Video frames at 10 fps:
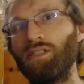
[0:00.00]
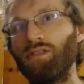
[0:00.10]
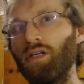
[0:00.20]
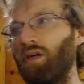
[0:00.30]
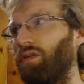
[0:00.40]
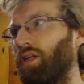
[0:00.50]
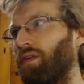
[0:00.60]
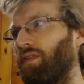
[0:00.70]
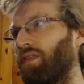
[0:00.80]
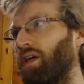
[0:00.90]
the
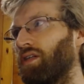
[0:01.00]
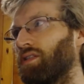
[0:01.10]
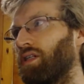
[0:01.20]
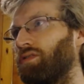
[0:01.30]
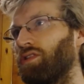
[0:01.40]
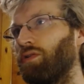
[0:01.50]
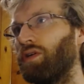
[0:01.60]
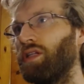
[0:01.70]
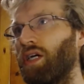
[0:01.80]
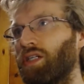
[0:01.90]
different things I was
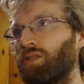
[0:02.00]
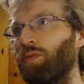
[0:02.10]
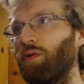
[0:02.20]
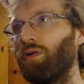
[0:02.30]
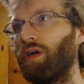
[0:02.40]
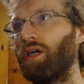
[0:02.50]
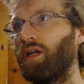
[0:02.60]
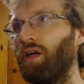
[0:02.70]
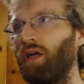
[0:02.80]
doing, the exploring.